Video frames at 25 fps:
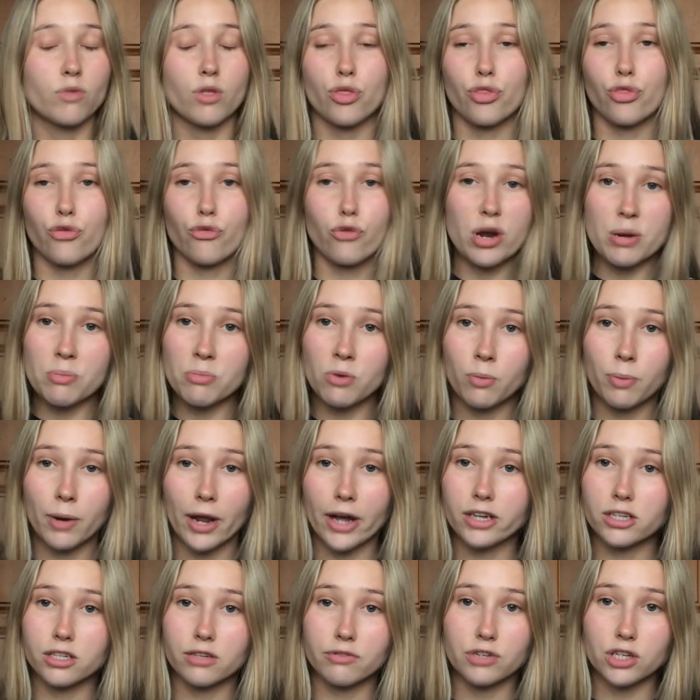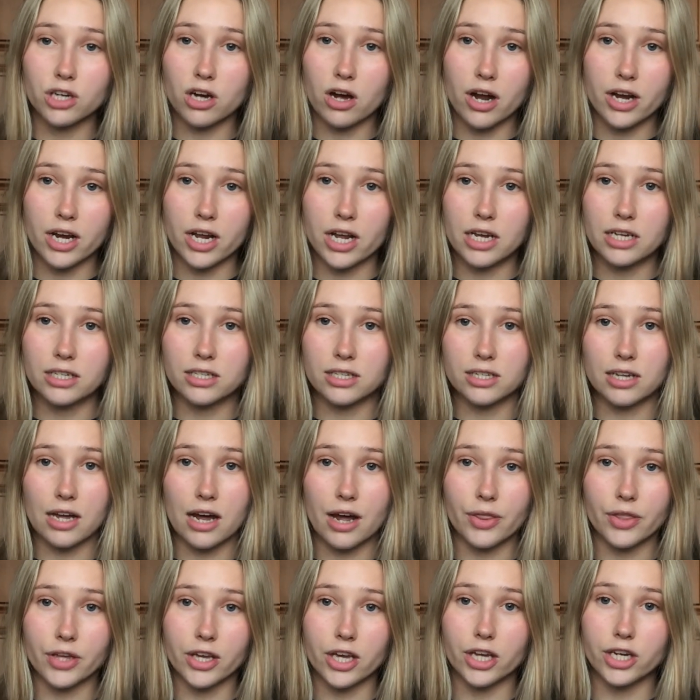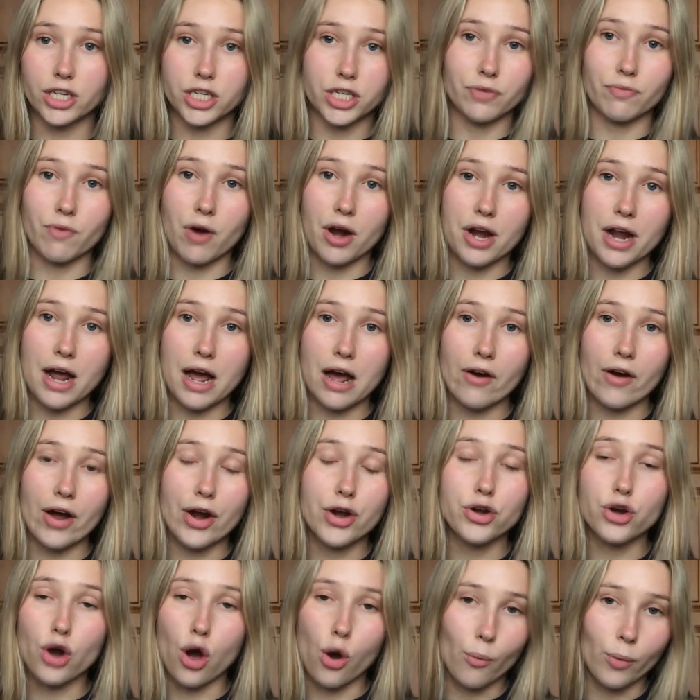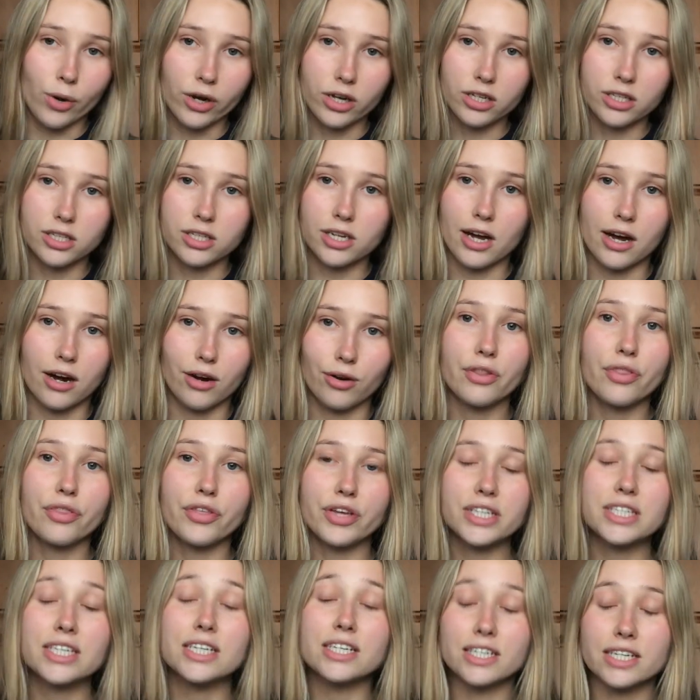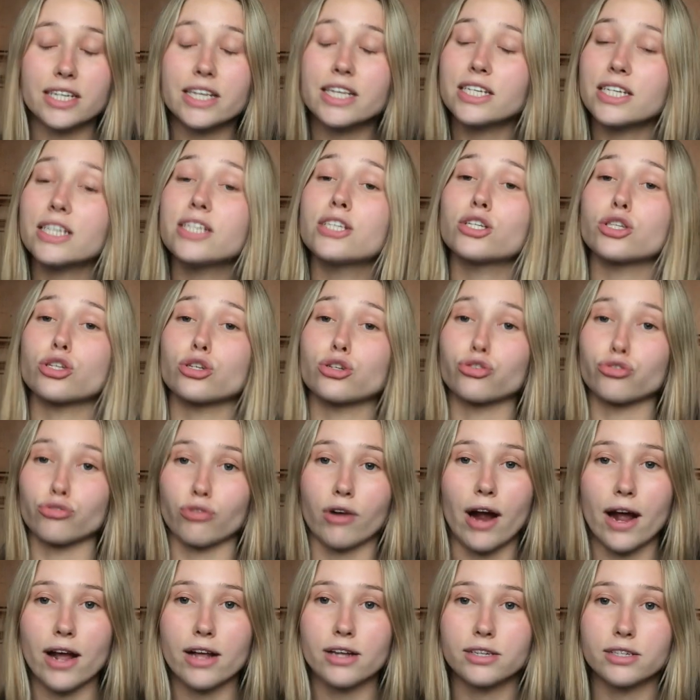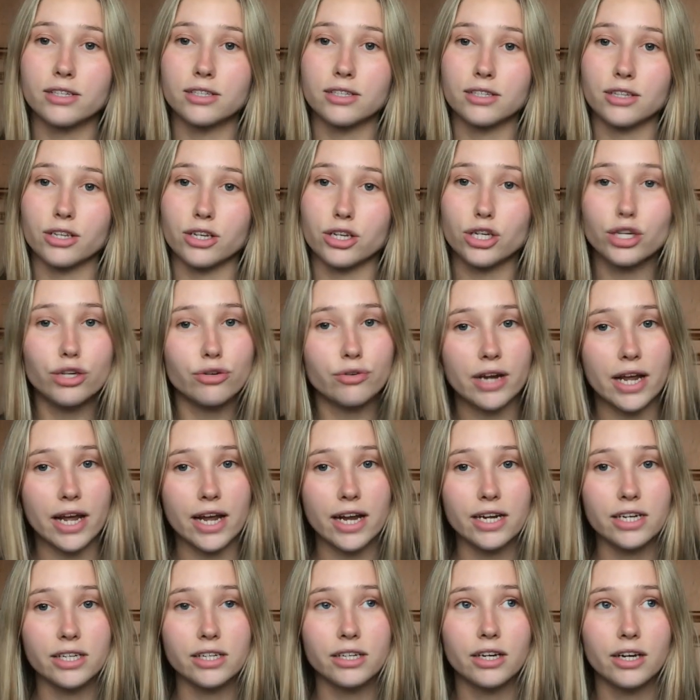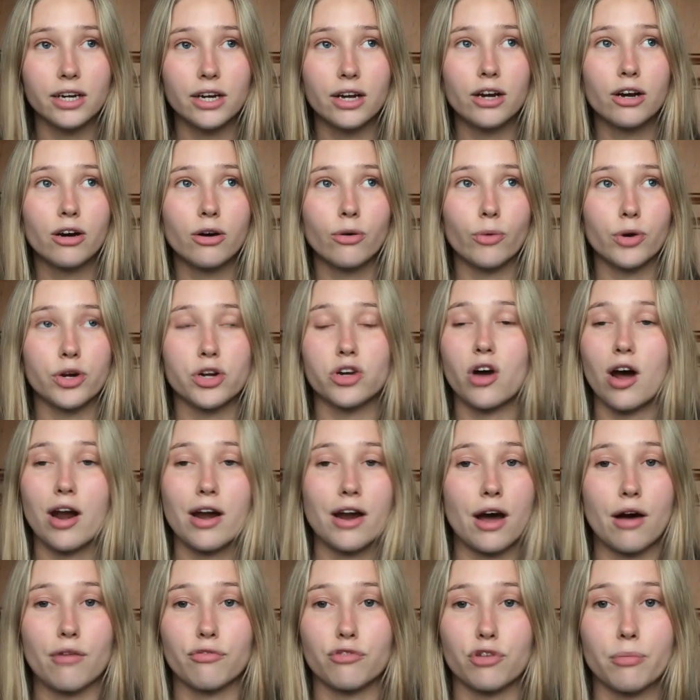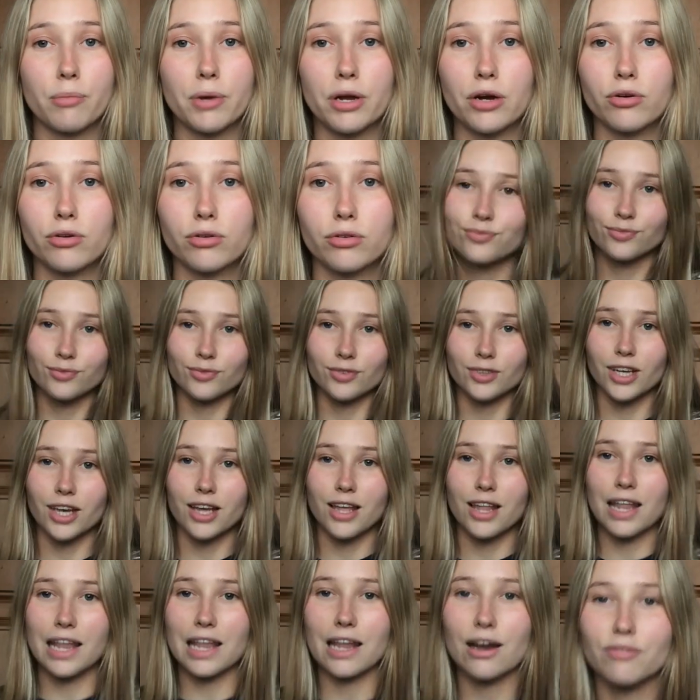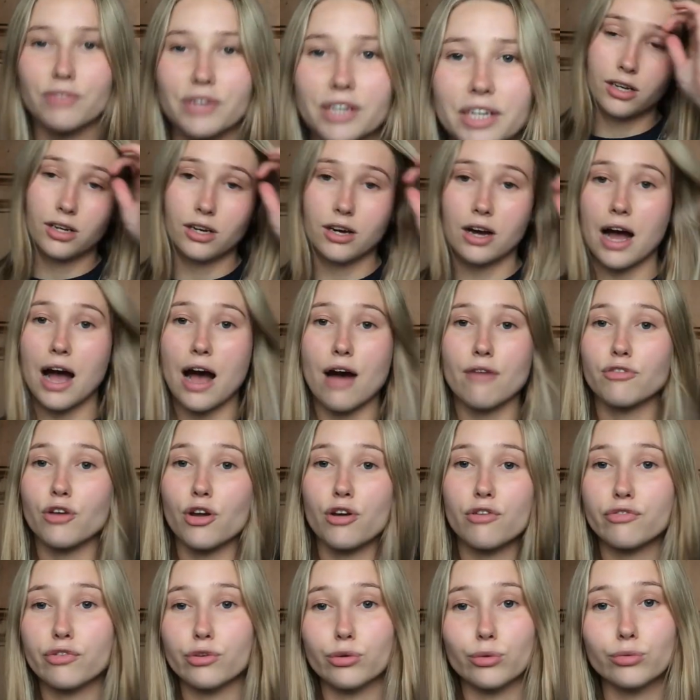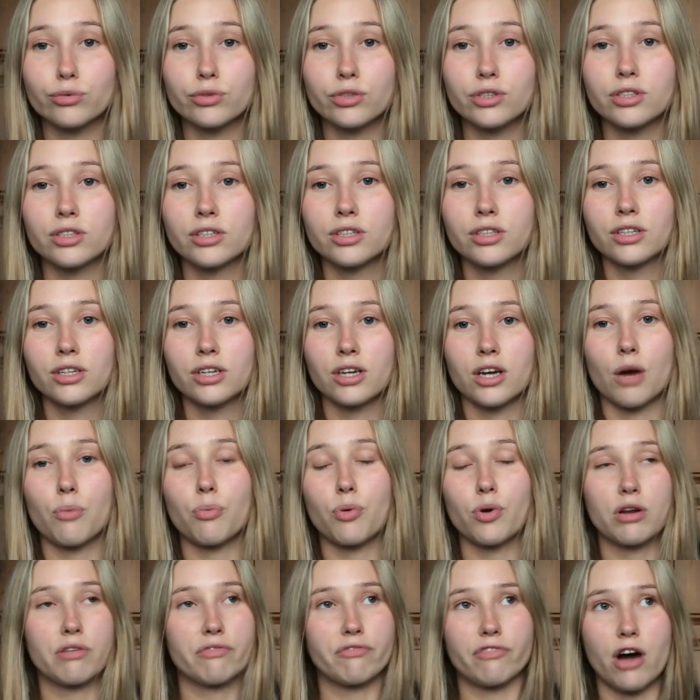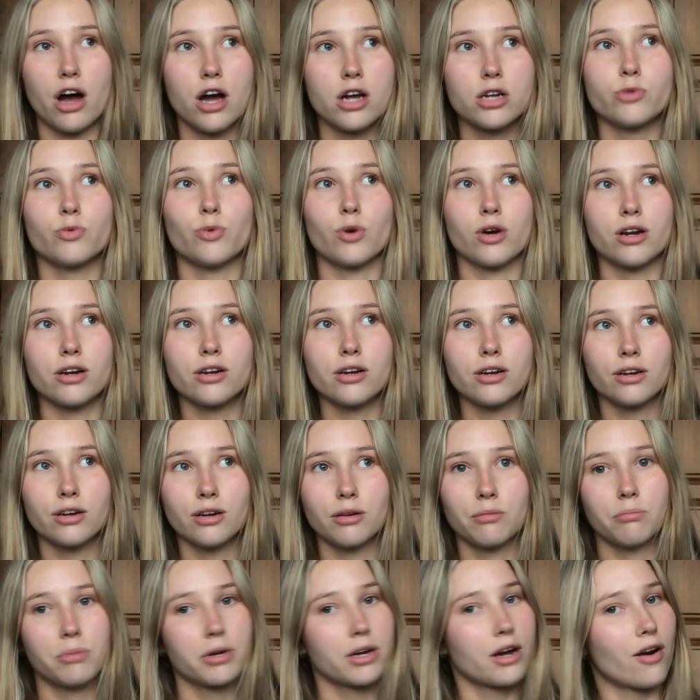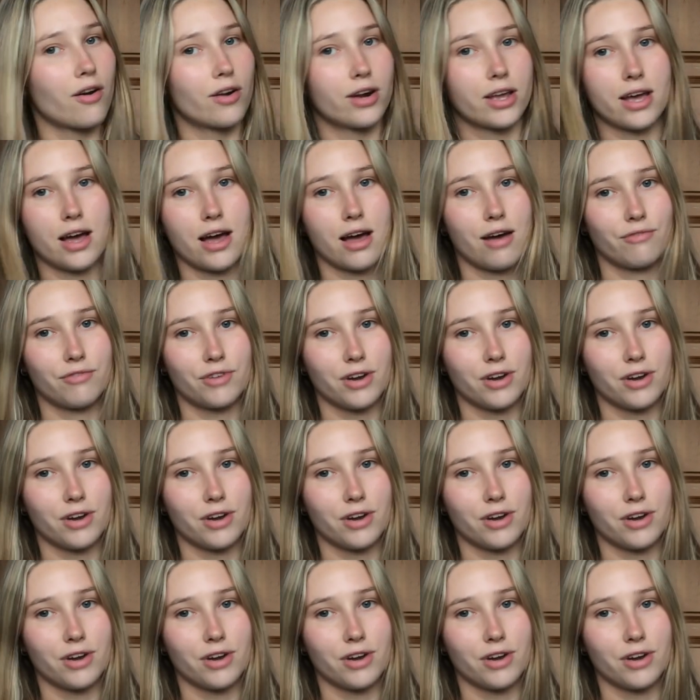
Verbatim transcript: three more plates of Chinese sat in the kitchen right now and no one could tell. This is, this is the dress that you need when you're going out for a meal. Love it. I have no faults. I'll probably find one, but currently I have